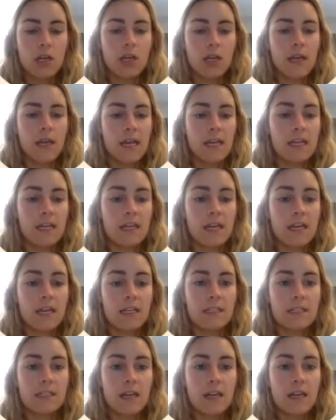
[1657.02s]
And
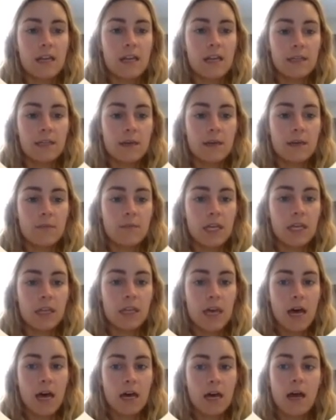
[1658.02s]
that's definitely something
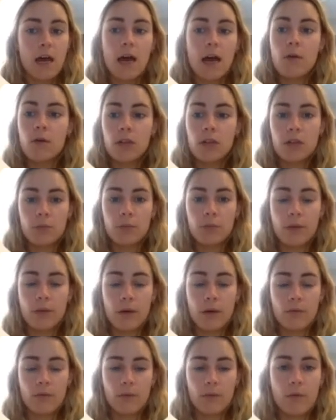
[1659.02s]
that I will
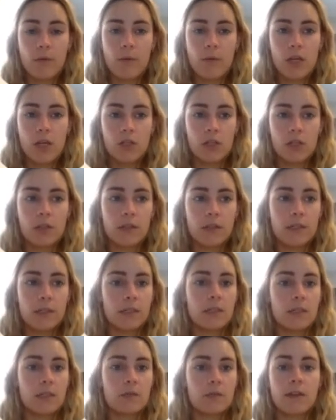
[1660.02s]
implement with my patients.
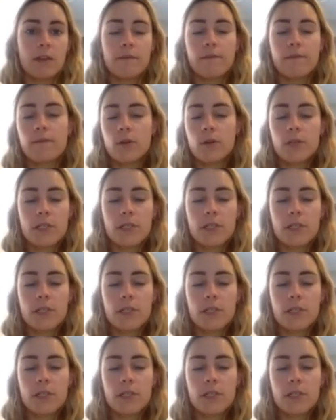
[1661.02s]
It's one of the first